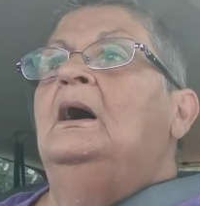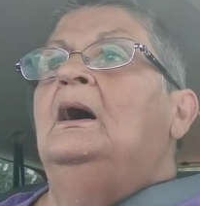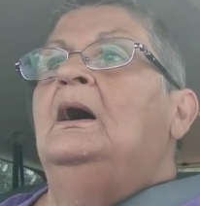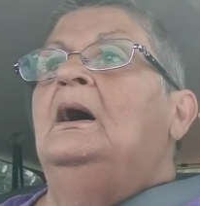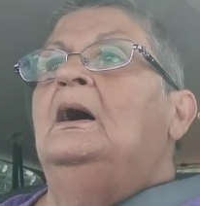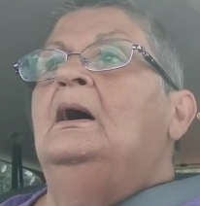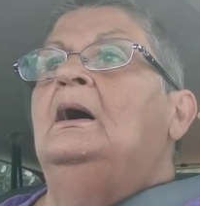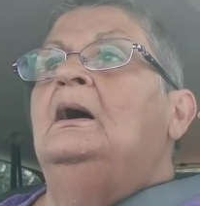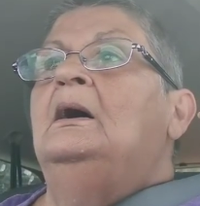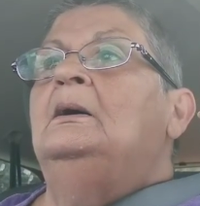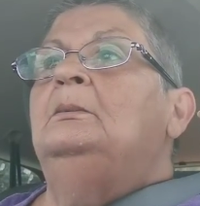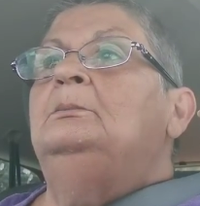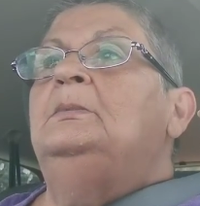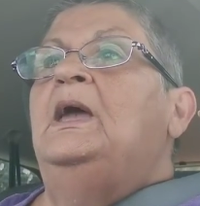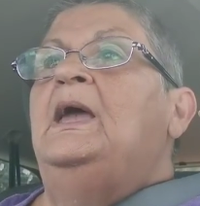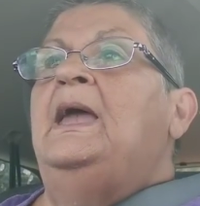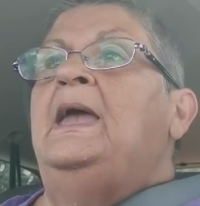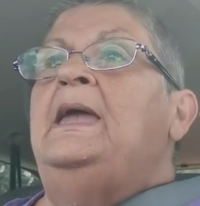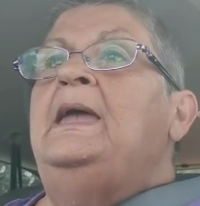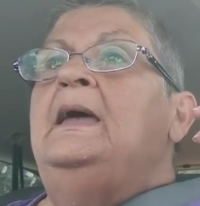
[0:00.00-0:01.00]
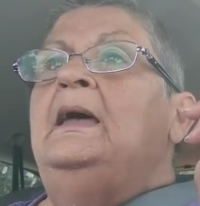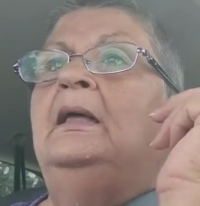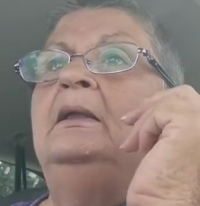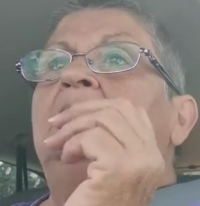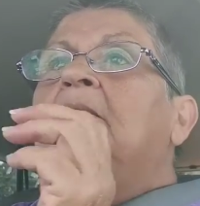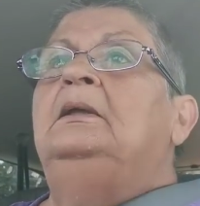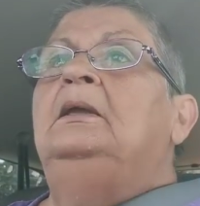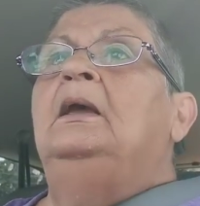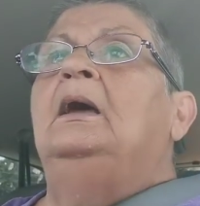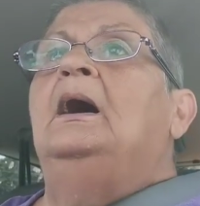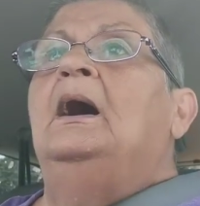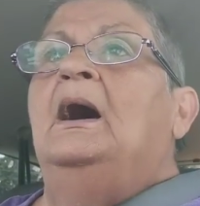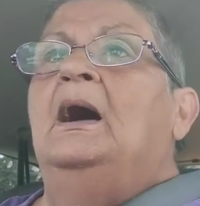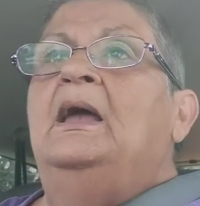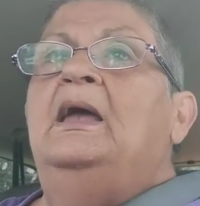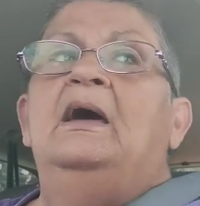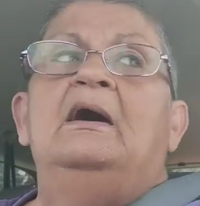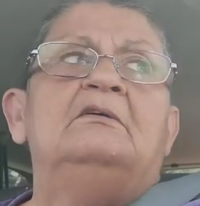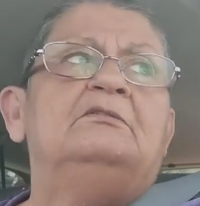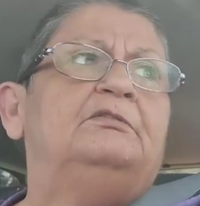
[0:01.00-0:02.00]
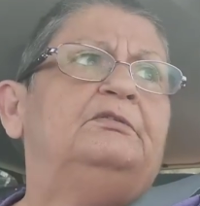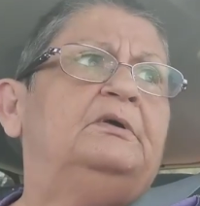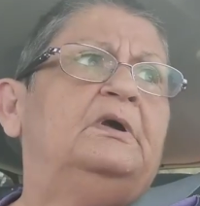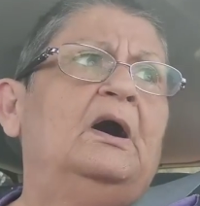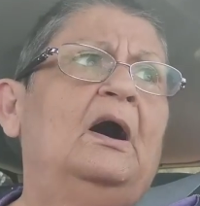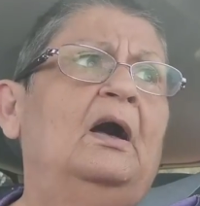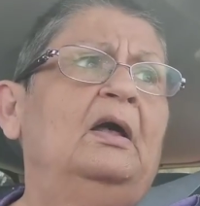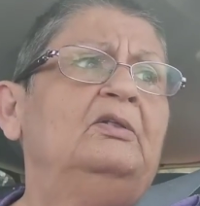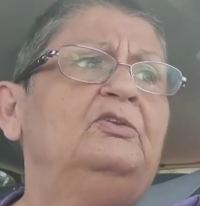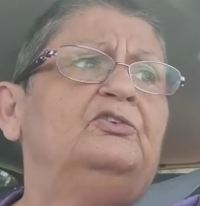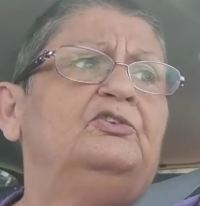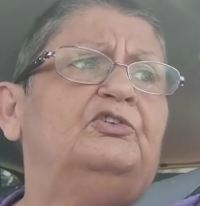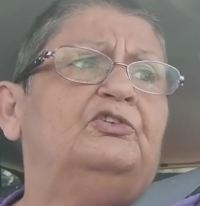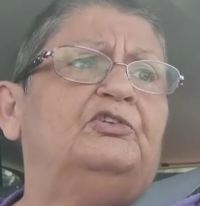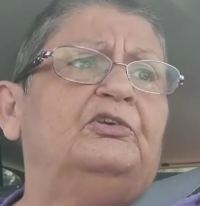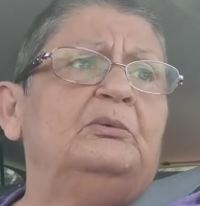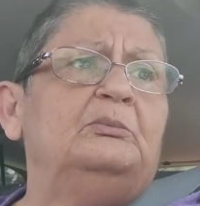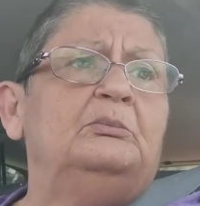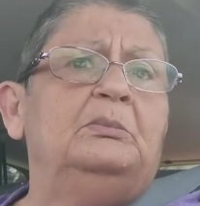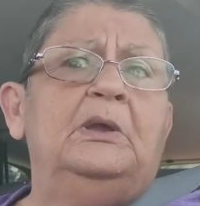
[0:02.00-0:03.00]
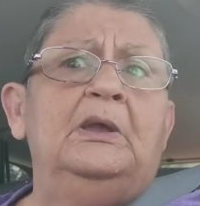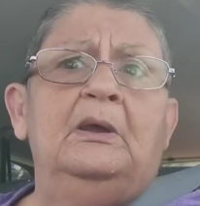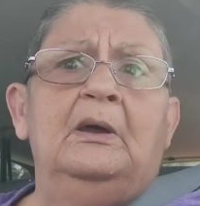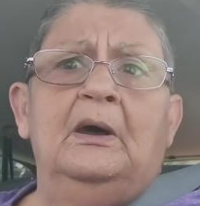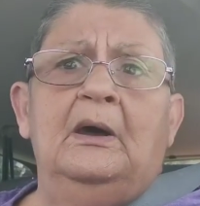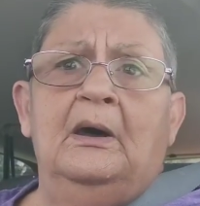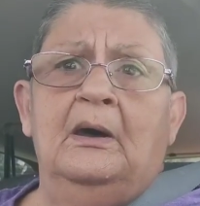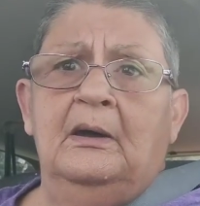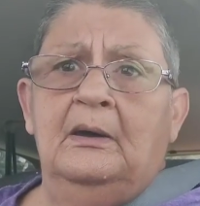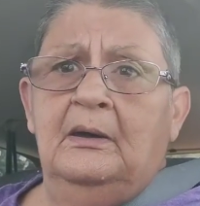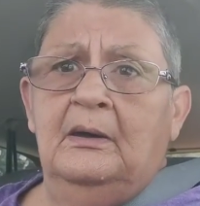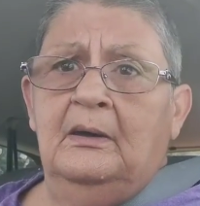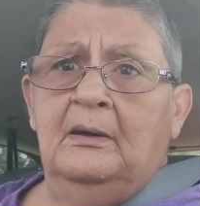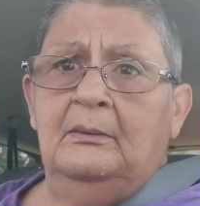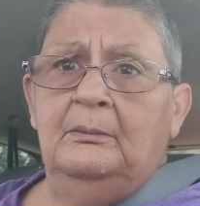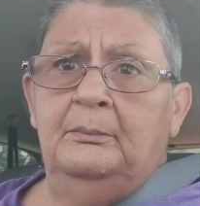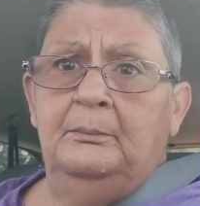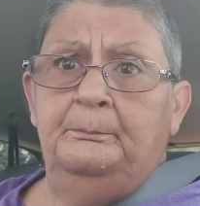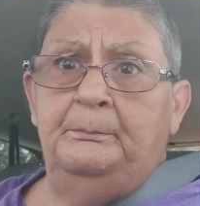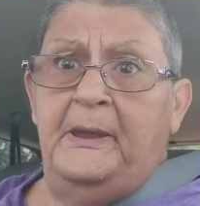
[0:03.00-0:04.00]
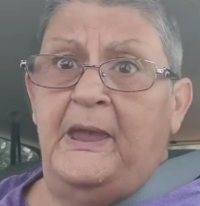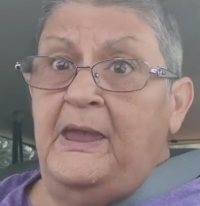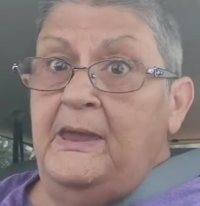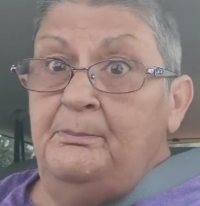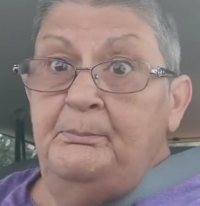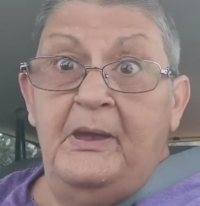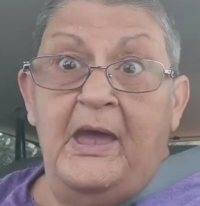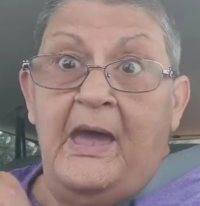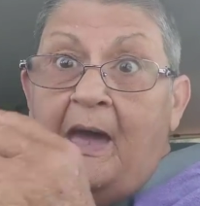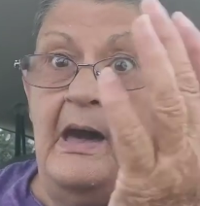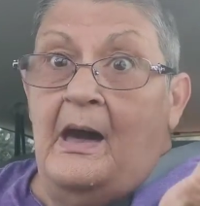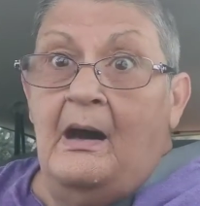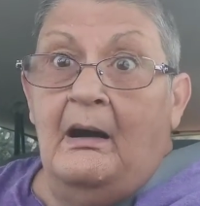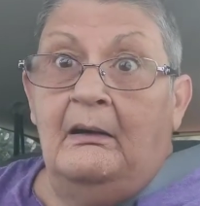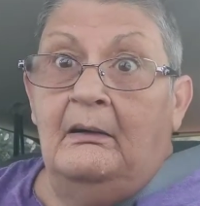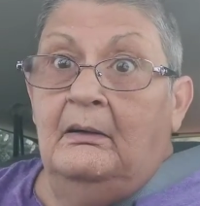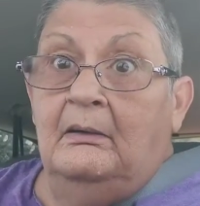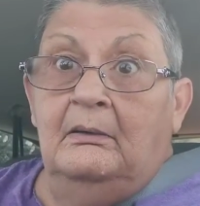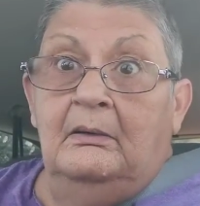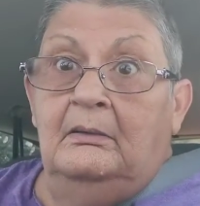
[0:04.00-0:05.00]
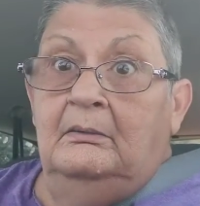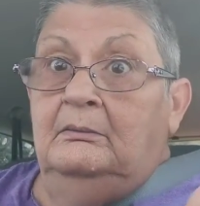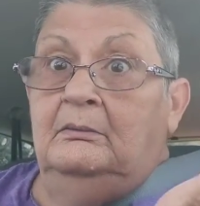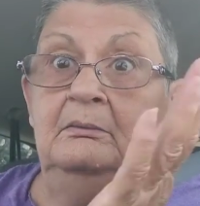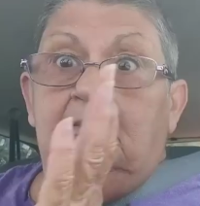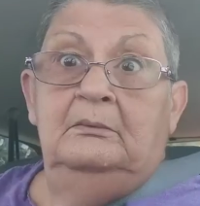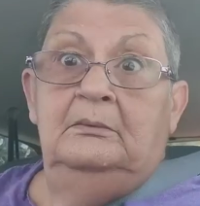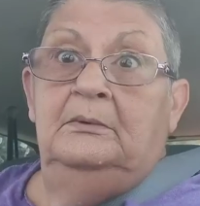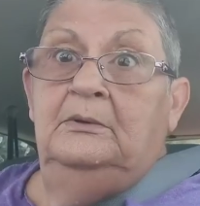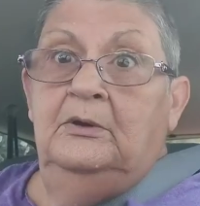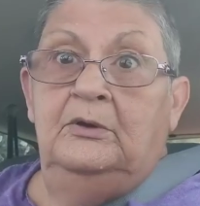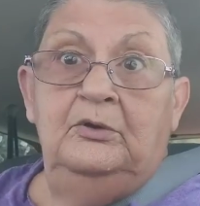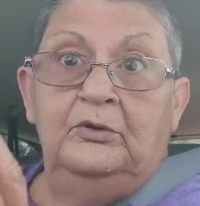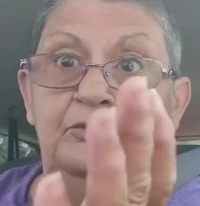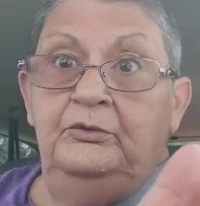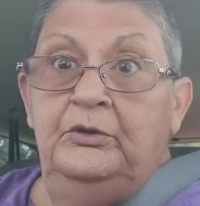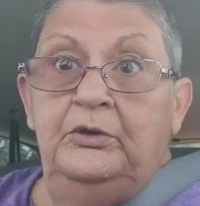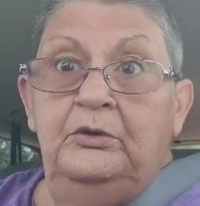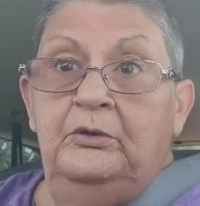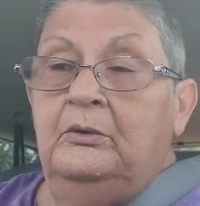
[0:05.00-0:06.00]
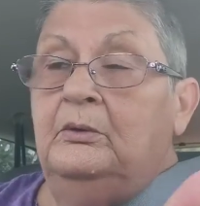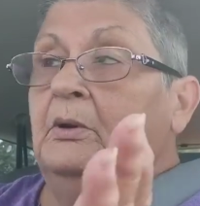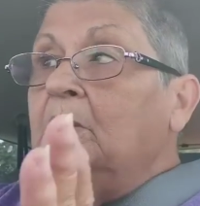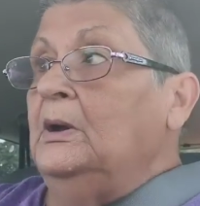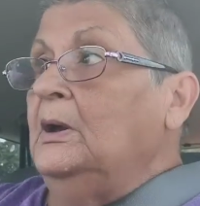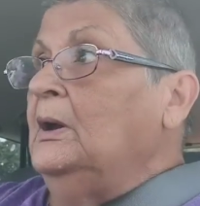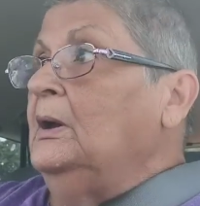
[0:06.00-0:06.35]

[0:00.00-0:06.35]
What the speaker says: And I have gotten some PayPal. Who knew?